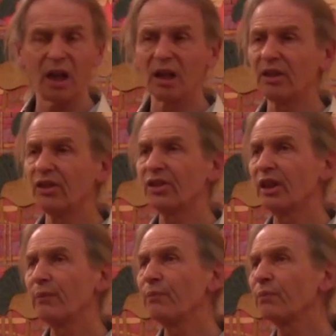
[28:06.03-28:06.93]
And
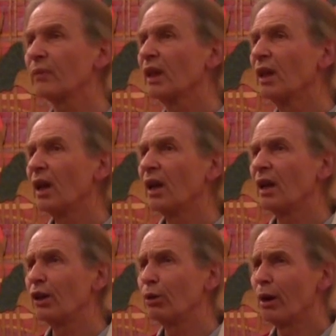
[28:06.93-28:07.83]

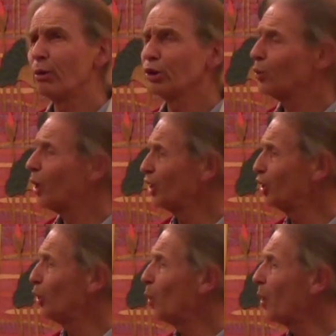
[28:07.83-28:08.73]
although I wasn't quite
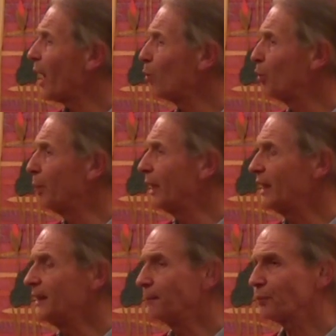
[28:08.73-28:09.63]
sure what that would be.